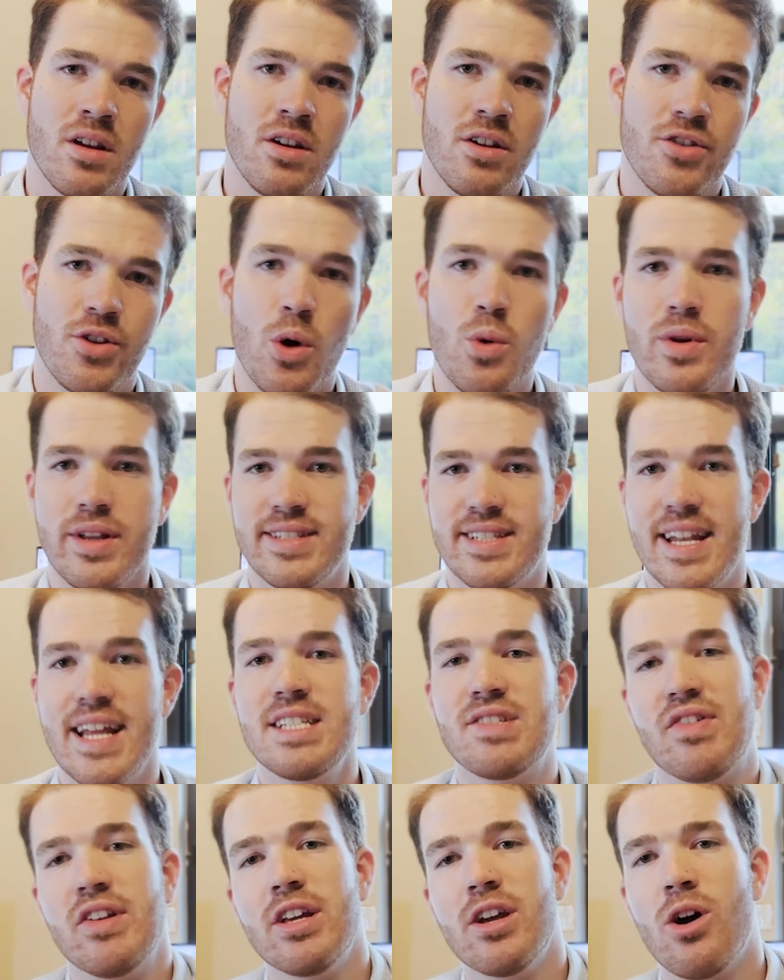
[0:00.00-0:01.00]
So in today's
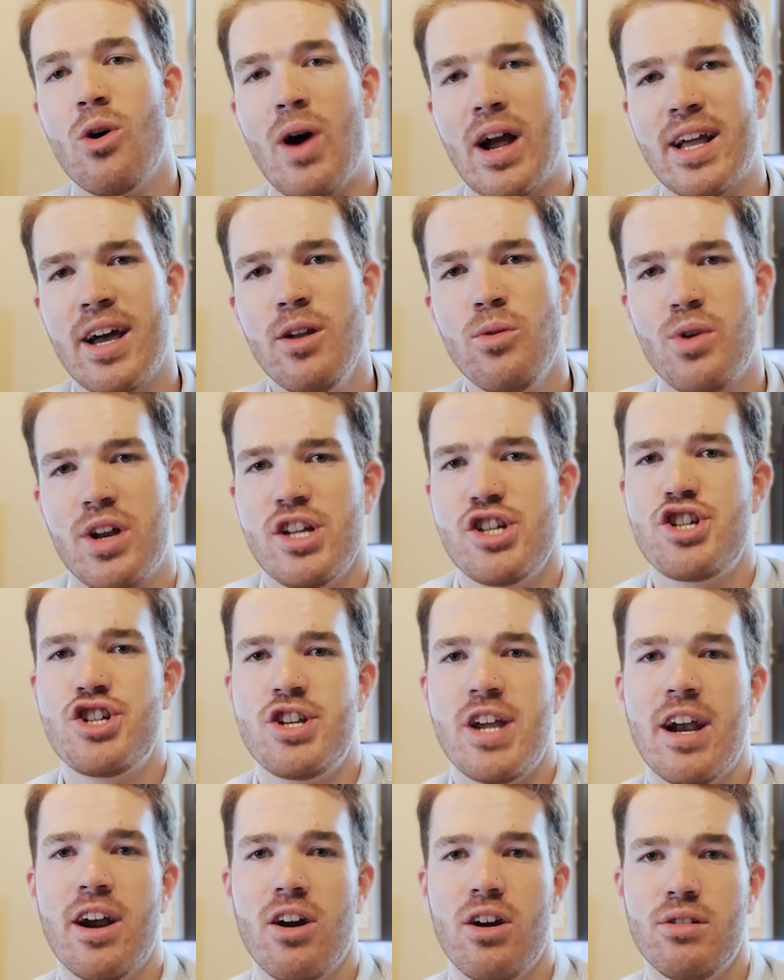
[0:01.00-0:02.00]
video, I kind of want to
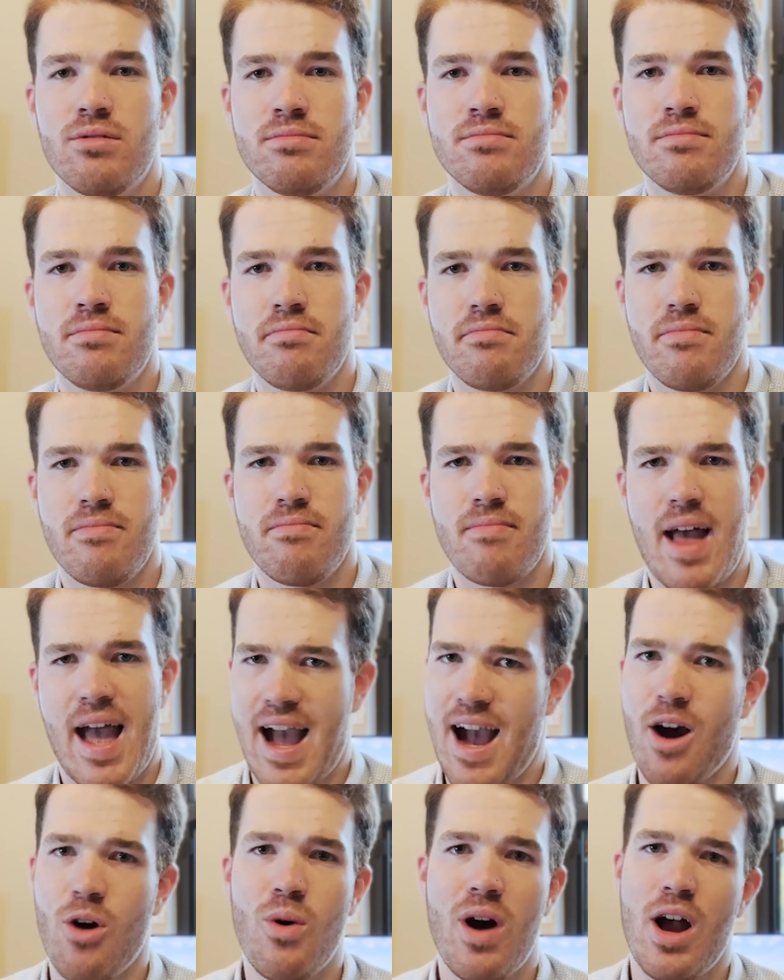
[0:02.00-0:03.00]
share
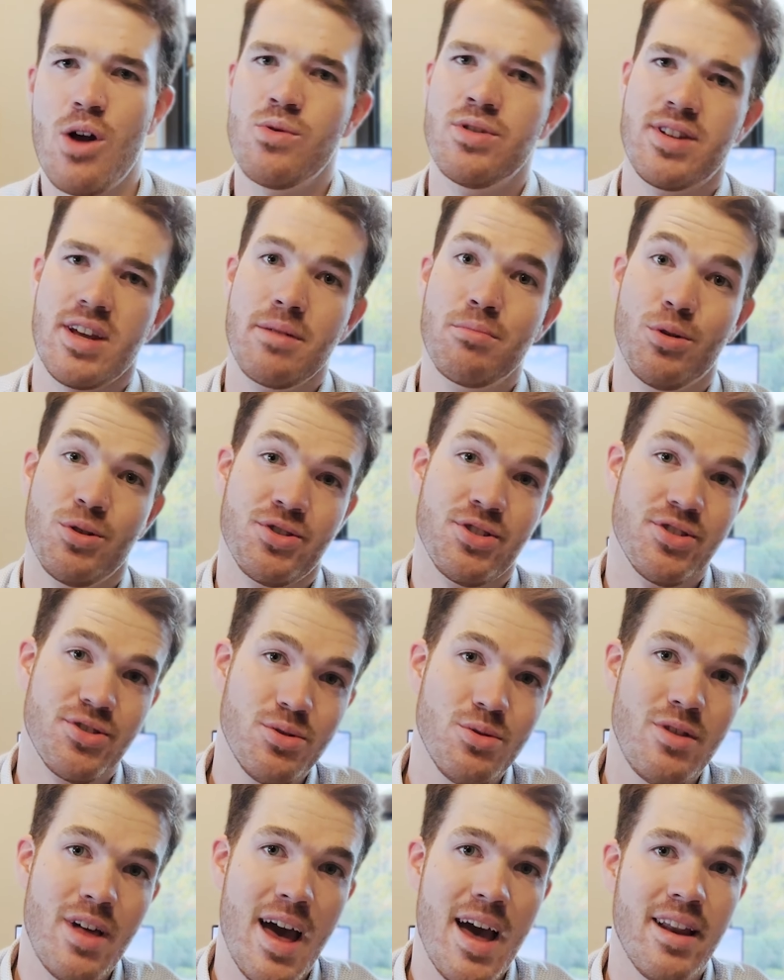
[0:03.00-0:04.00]
how I was able to
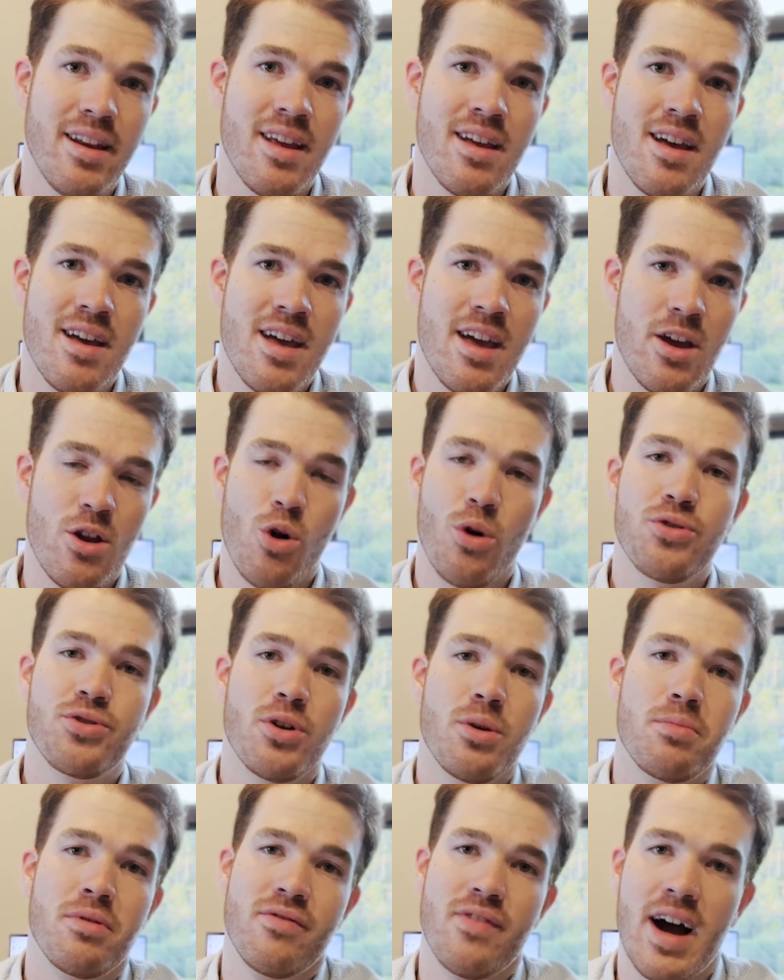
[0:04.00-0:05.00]
do that and
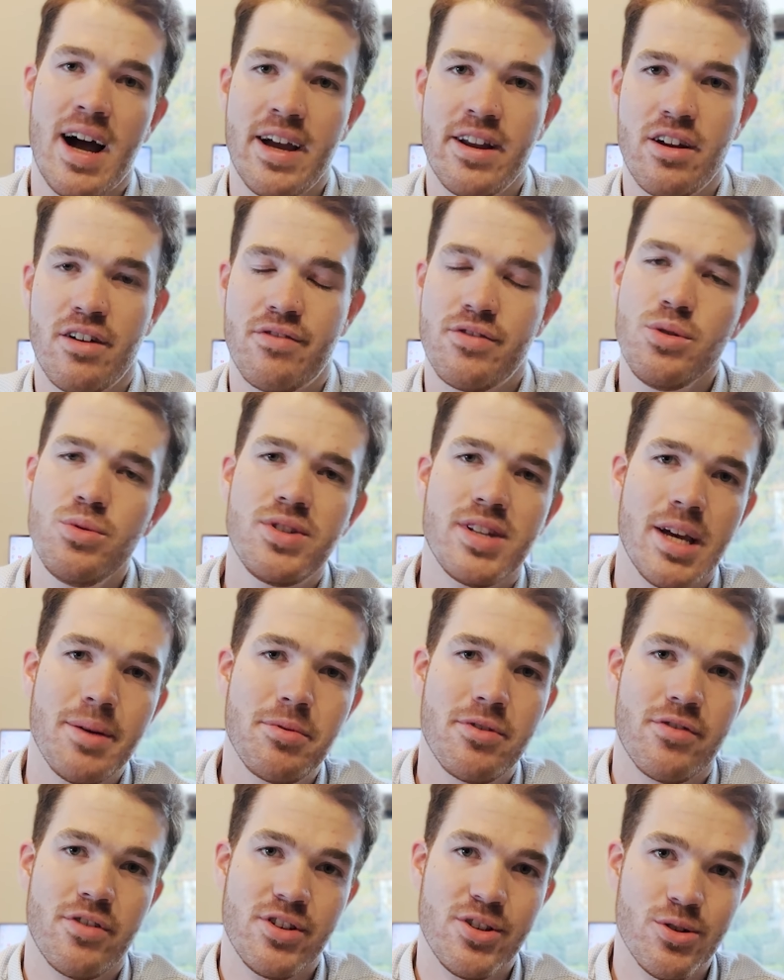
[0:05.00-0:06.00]
also provide a few tips
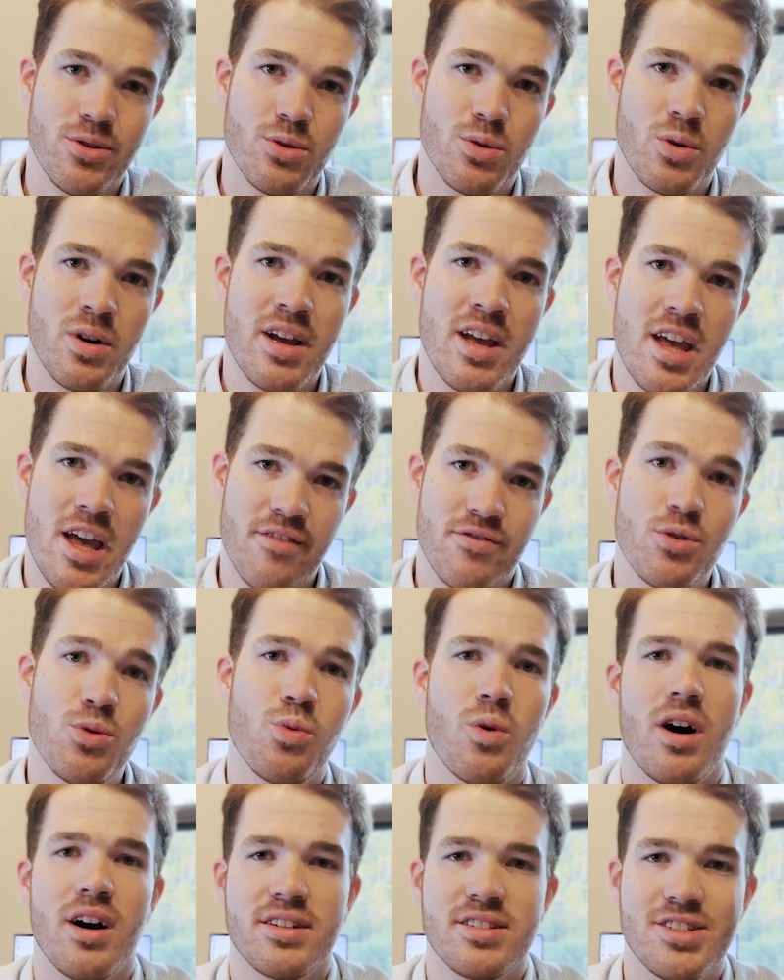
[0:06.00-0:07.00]
for you if you
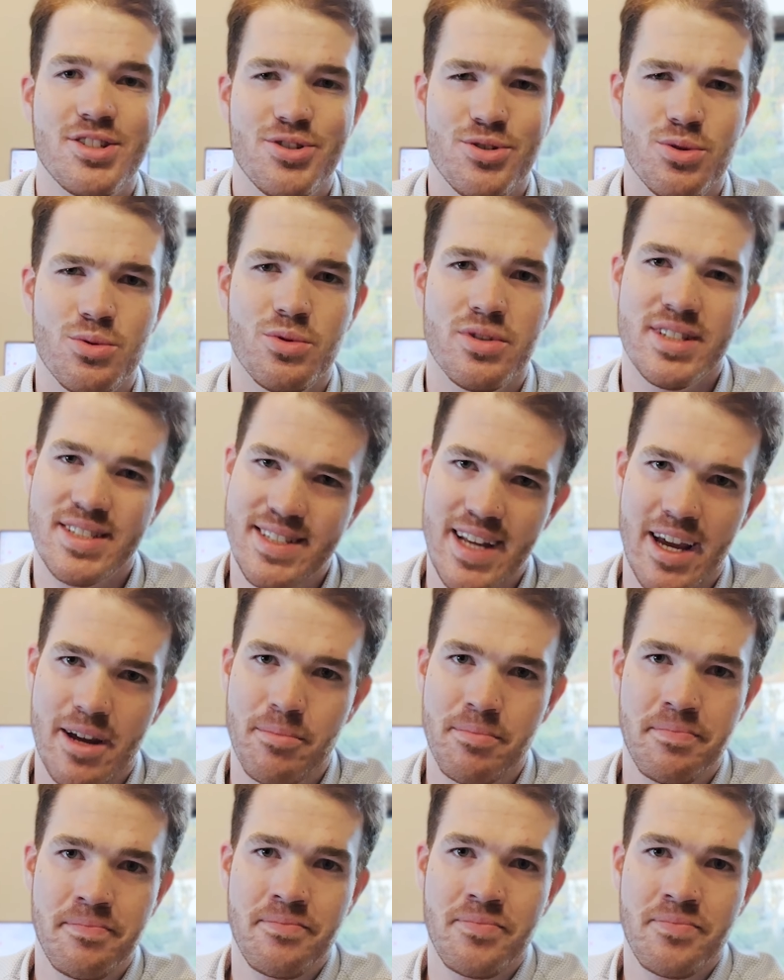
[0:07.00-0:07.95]
want to do the same.